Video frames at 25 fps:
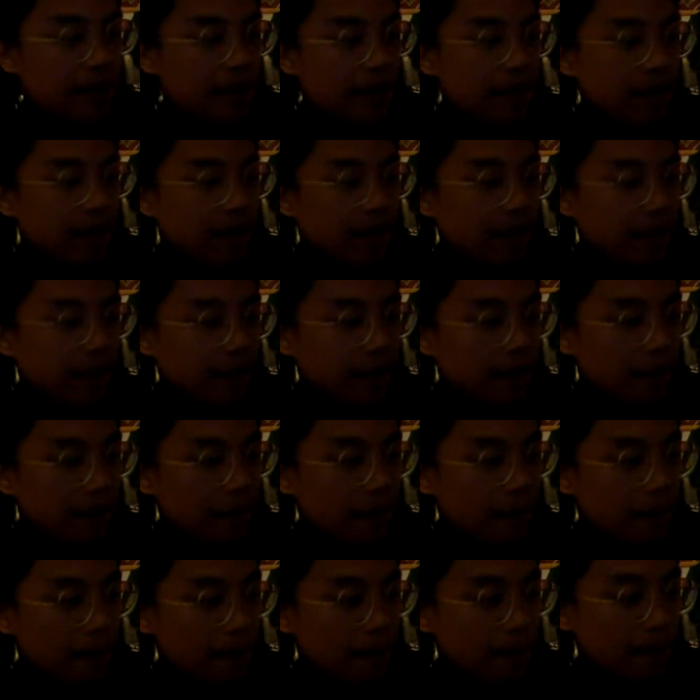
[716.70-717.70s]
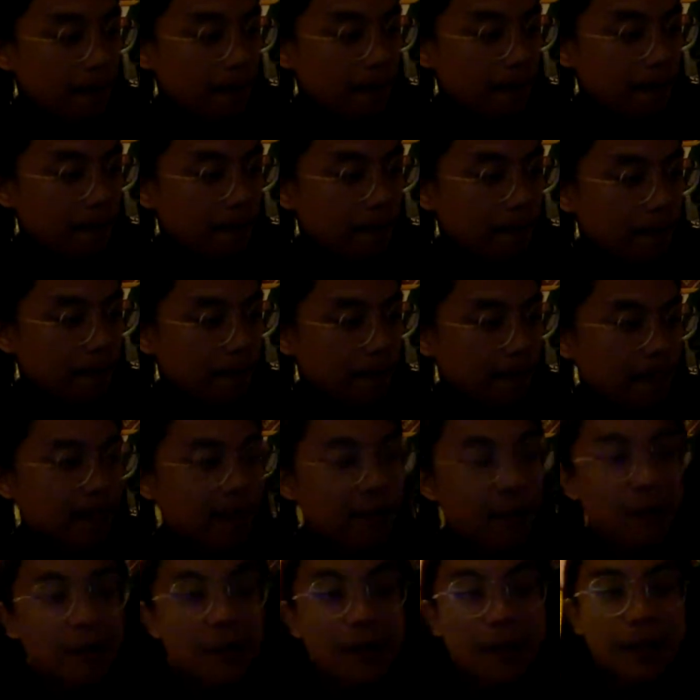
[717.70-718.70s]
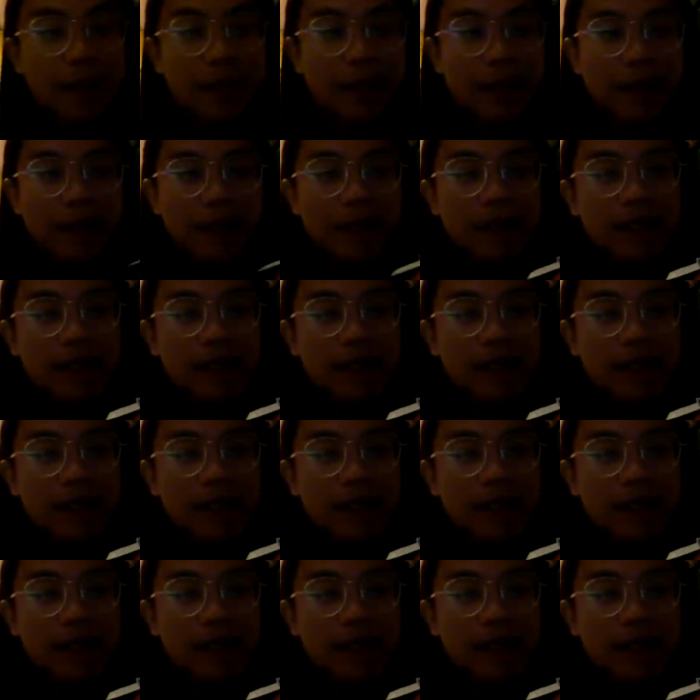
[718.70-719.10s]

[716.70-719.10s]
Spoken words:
Healing, and I really